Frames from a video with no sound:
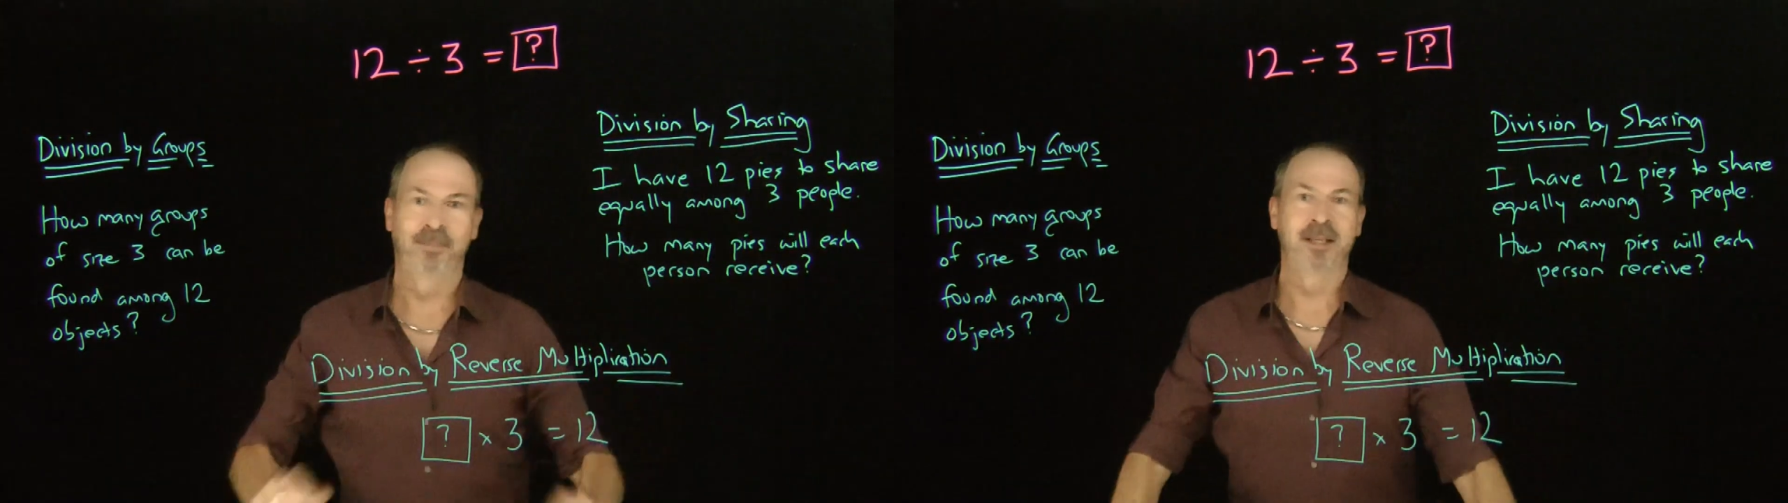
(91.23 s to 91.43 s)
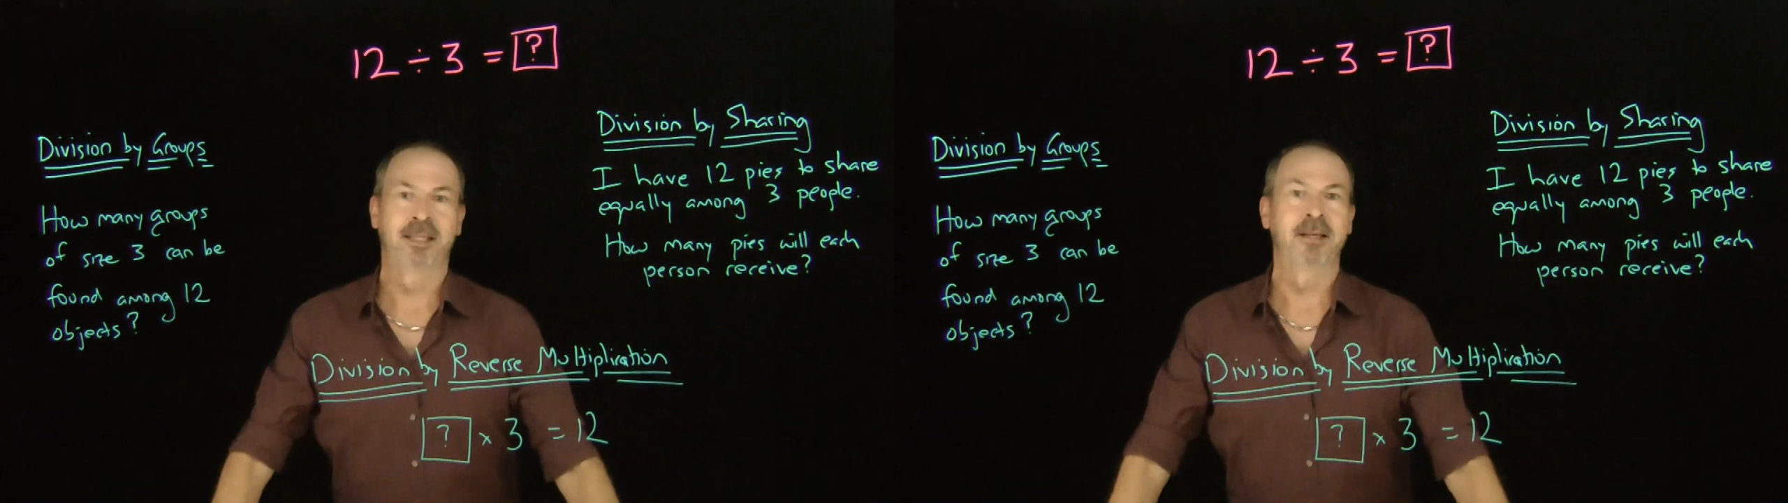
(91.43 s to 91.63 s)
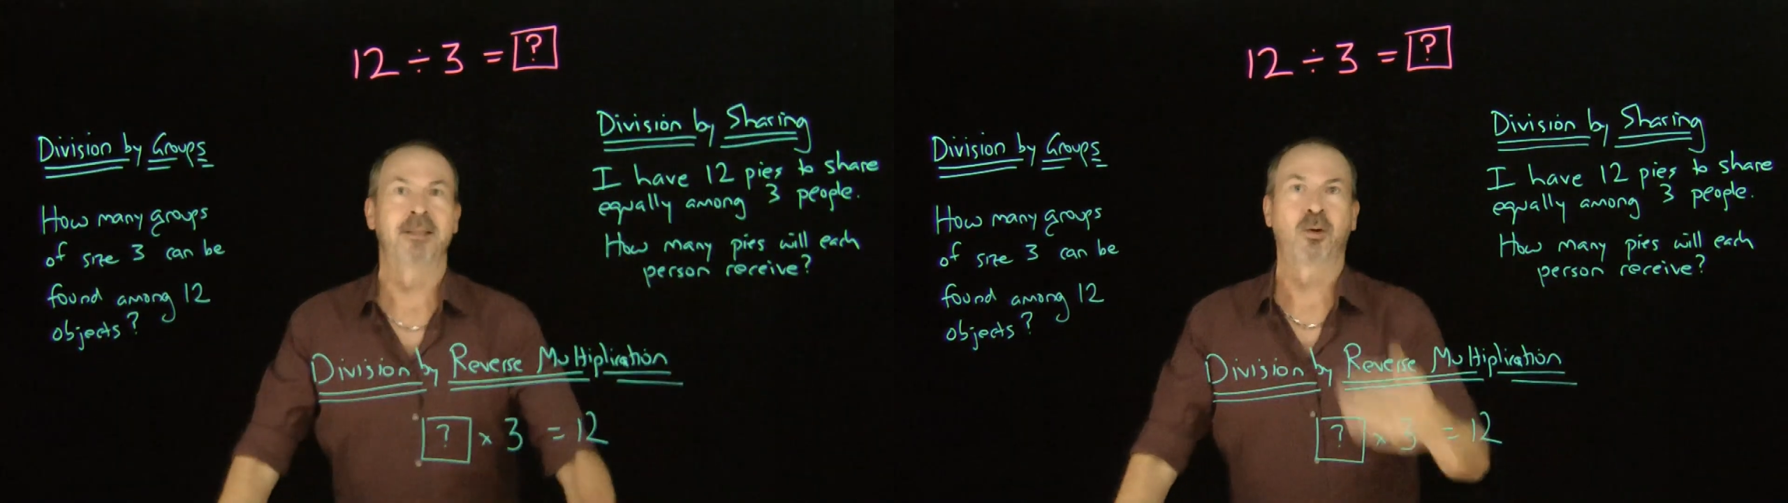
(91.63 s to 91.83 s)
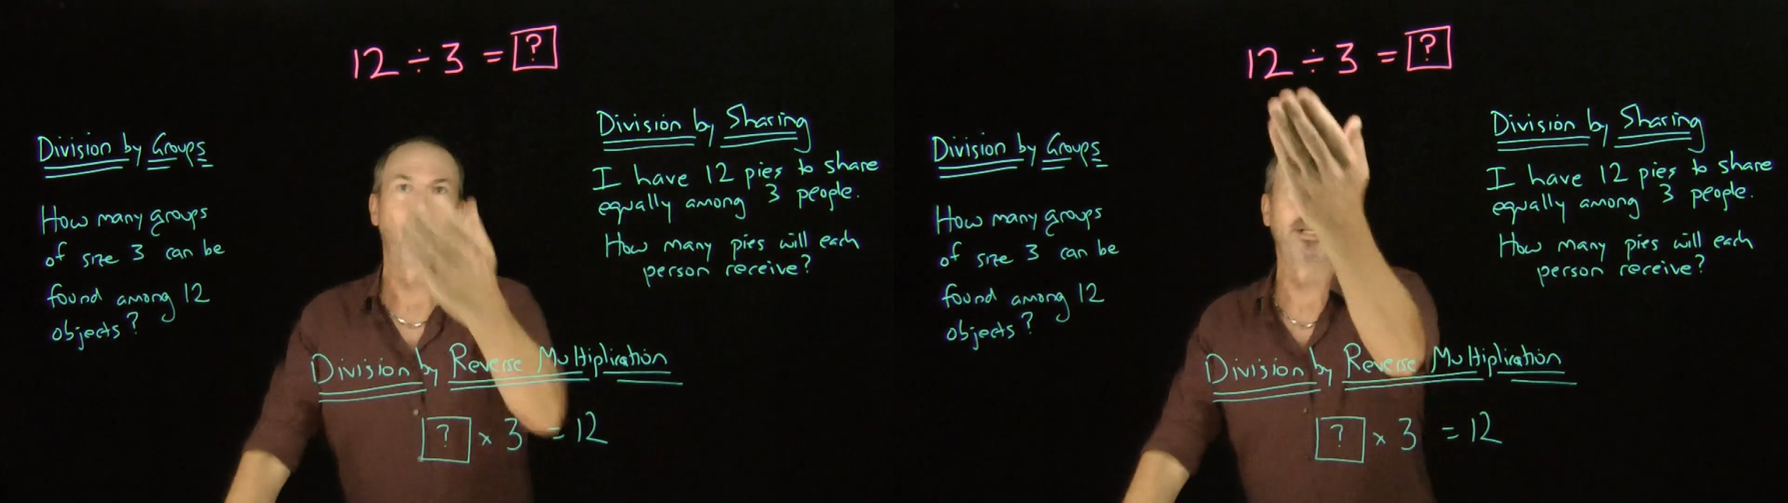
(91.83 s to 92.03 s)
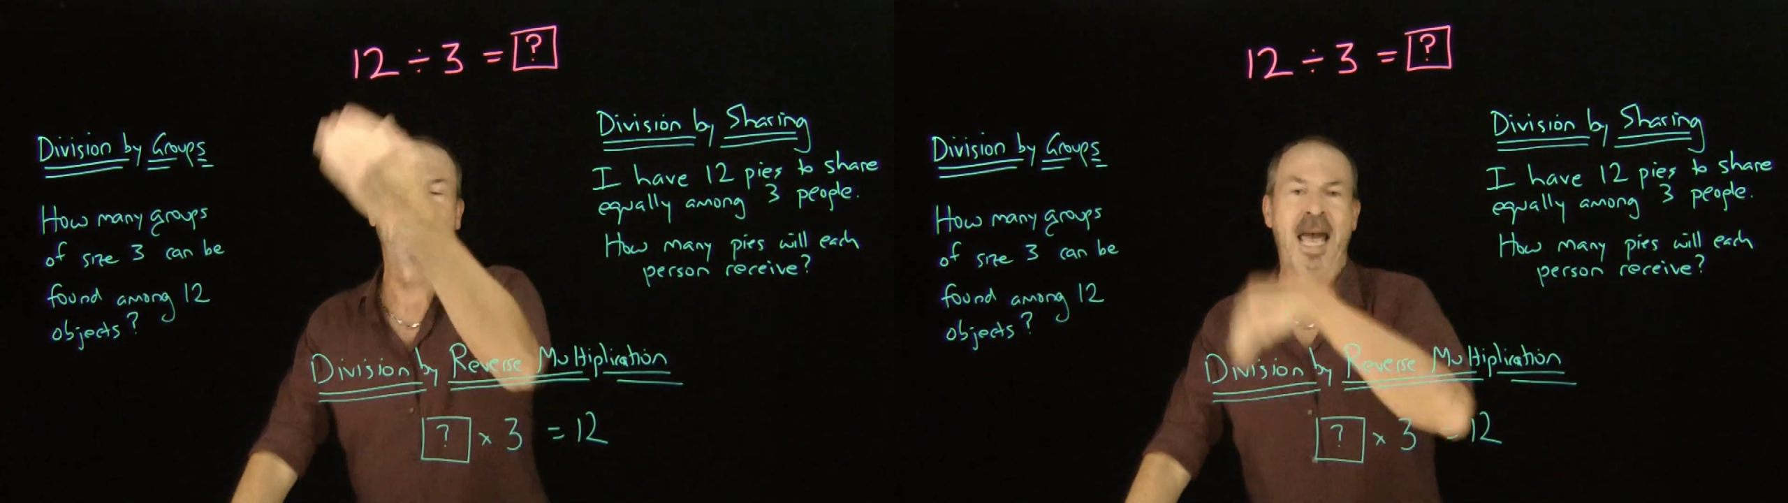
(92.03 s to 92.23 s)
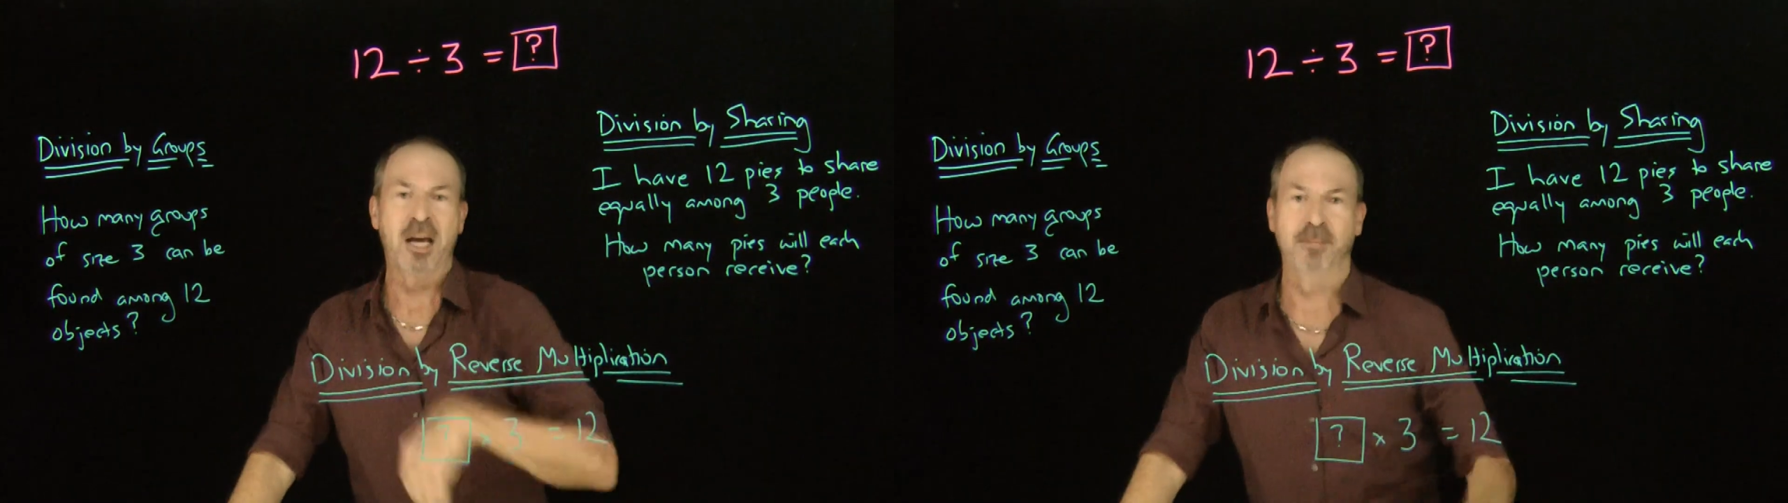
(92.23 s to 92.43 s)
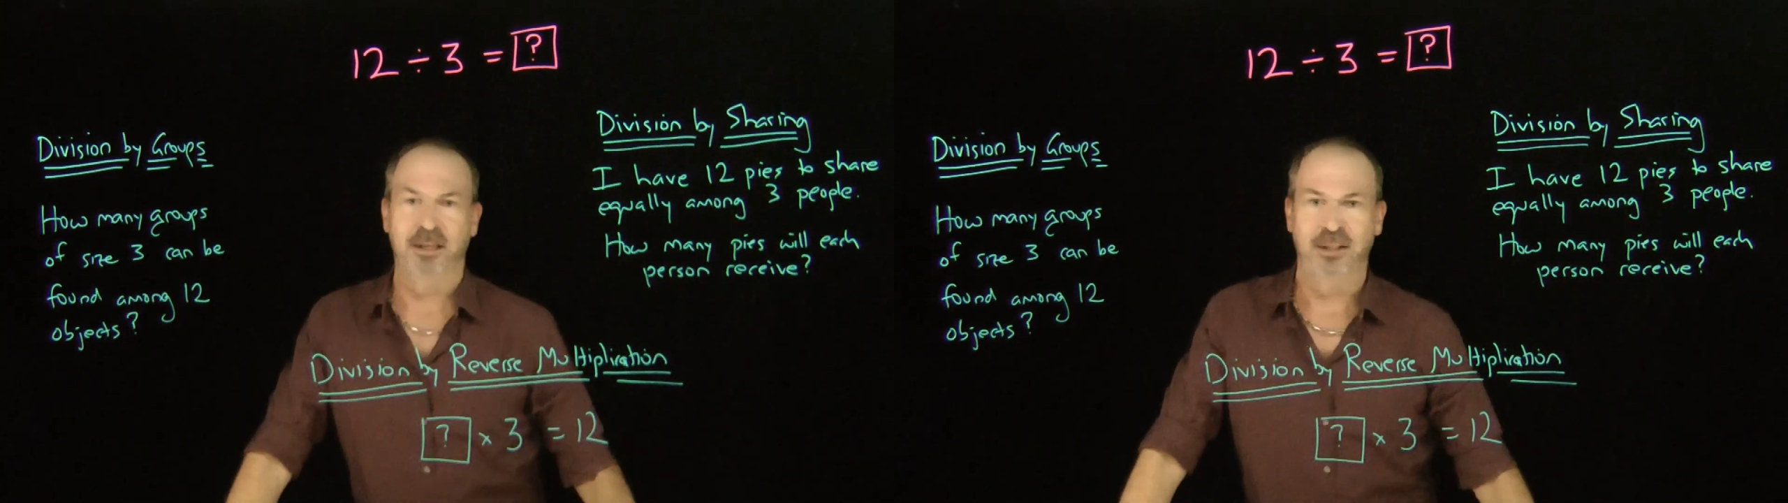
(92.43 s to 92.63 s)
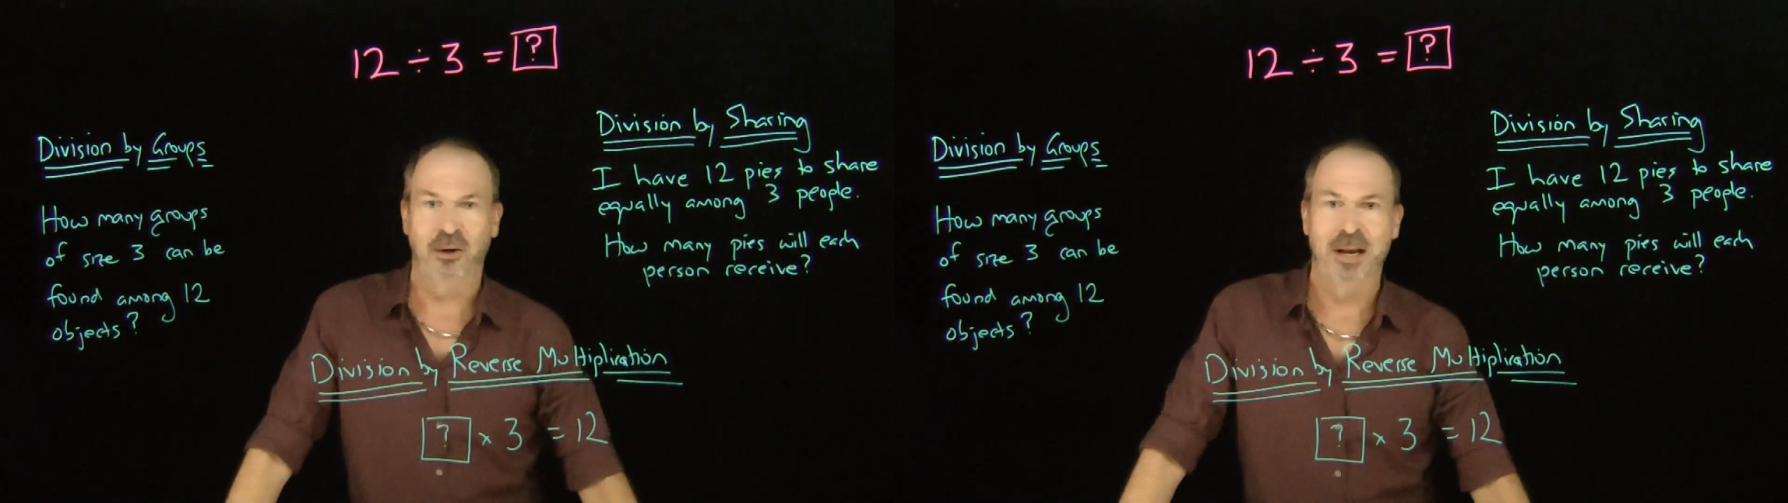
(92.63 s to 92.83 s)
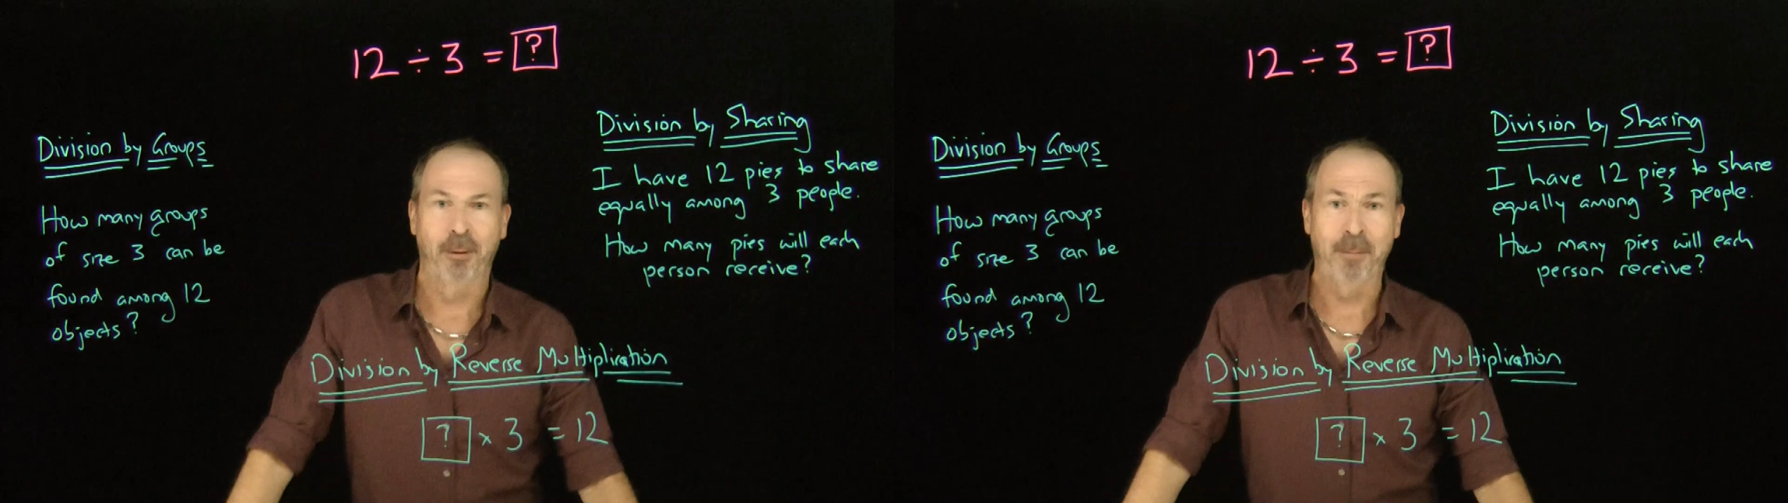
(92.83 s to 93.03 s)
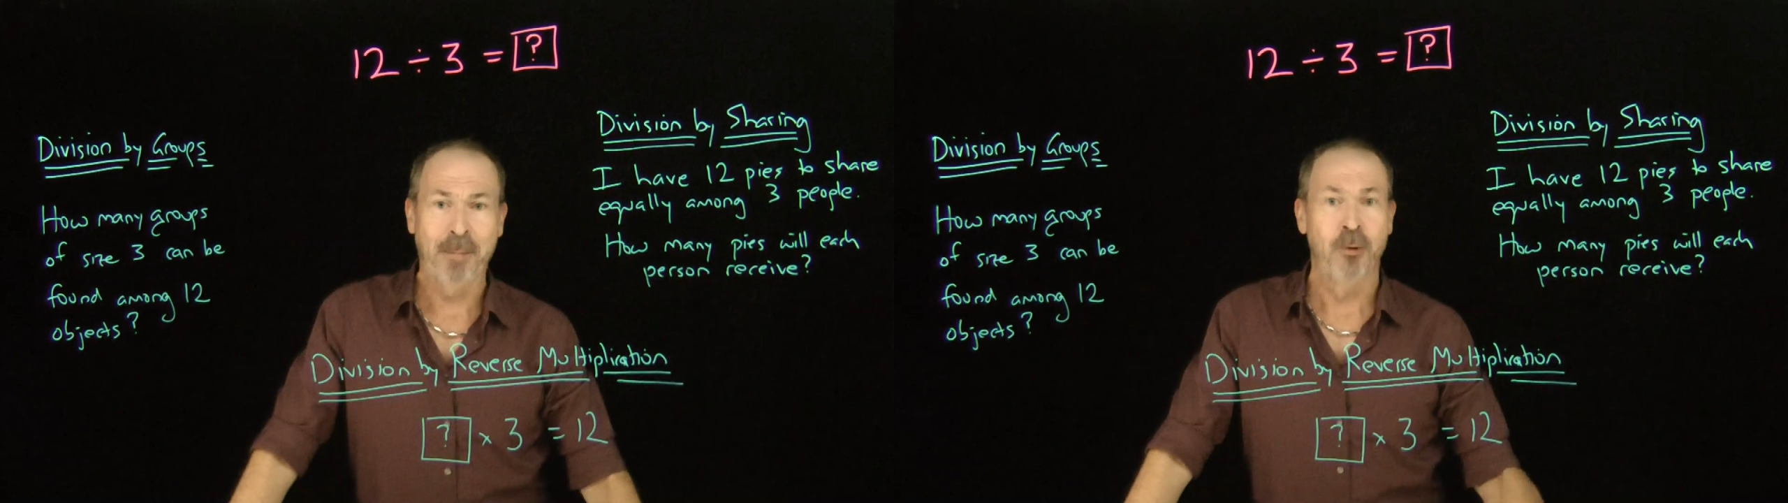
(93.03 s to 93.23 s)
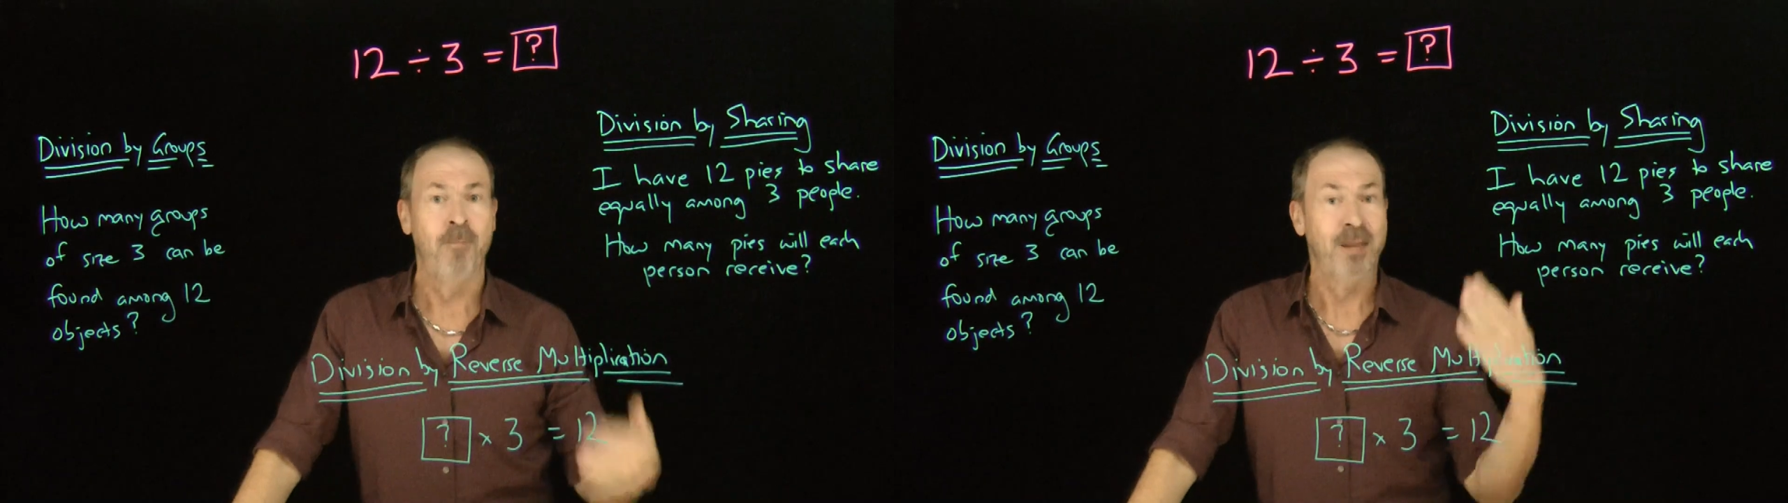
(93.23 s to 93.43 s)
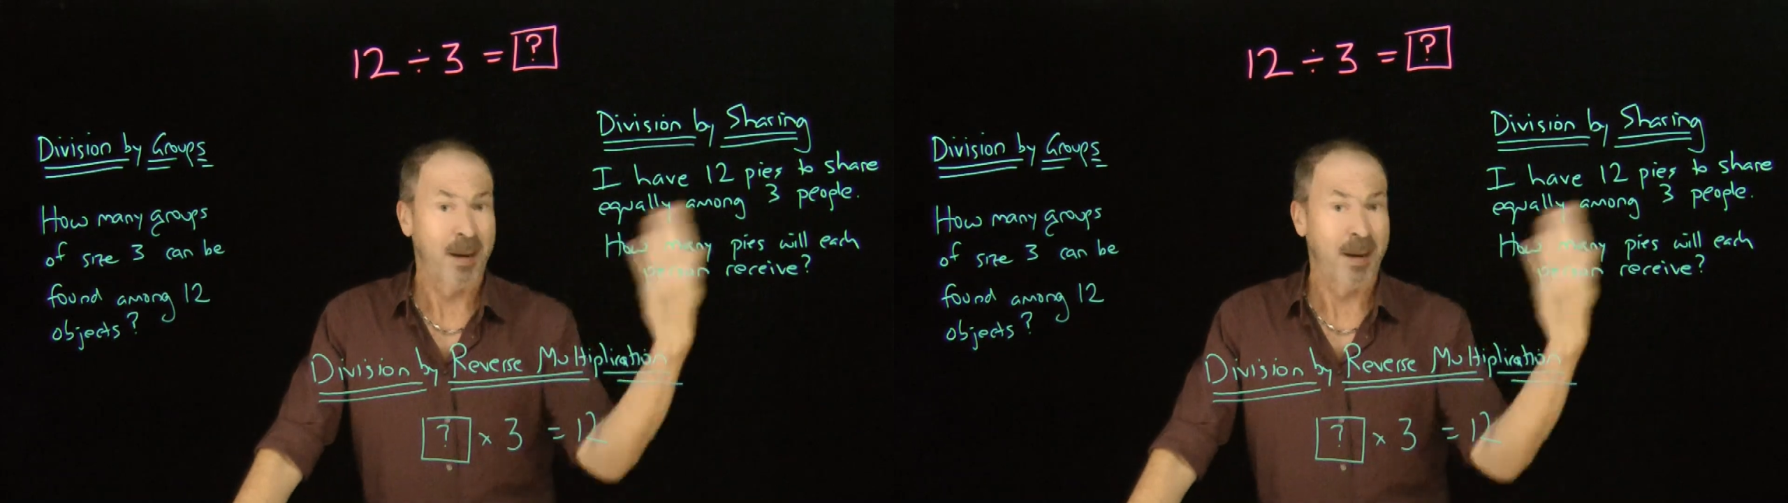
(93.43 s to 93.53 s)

this, this quantity out amongst a certain number of people.